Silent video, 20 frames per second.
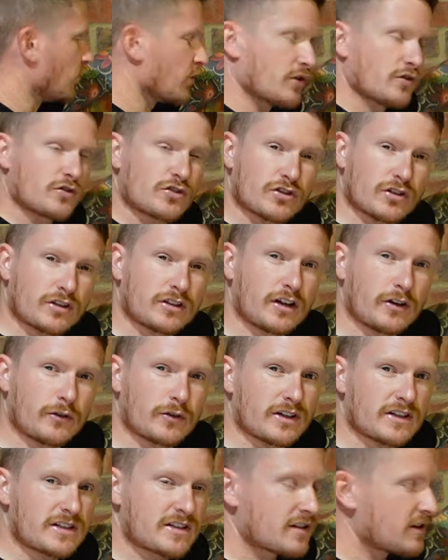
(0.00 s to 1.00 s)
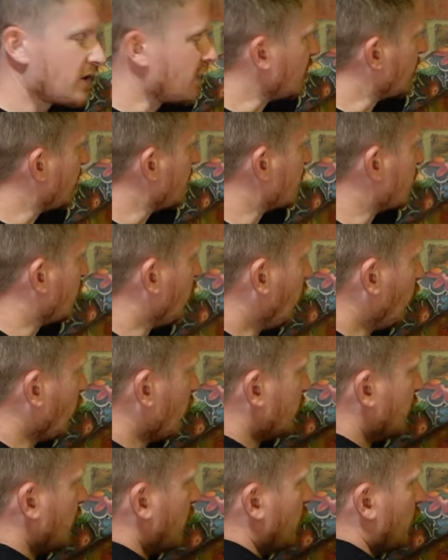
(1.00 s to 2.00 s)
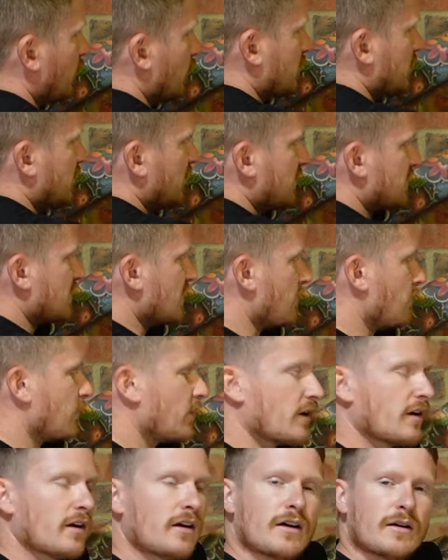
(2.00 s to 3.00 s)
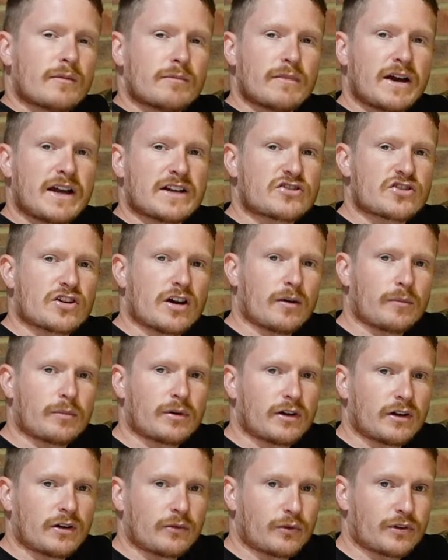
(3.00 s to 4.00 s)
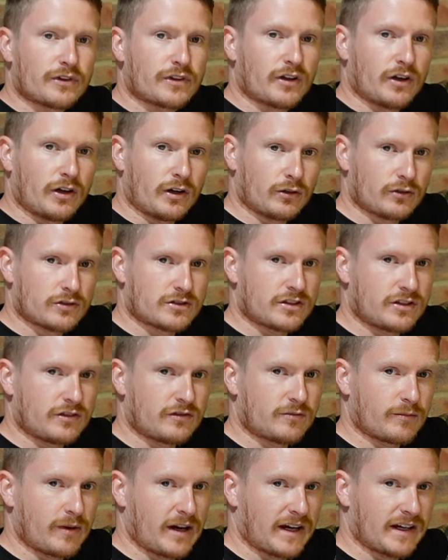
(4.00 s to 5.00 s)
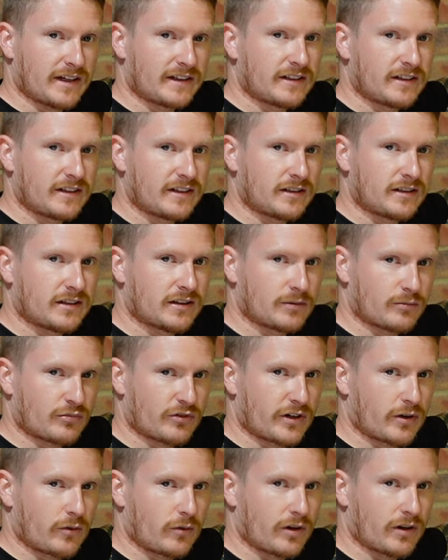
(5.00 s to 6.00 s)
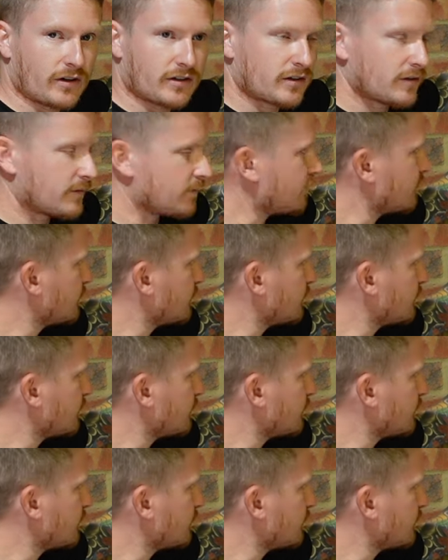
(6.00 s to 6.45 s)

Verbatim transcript: what you should notice is that all of the holes in the timber match up with the holes that you've made in the brickwork.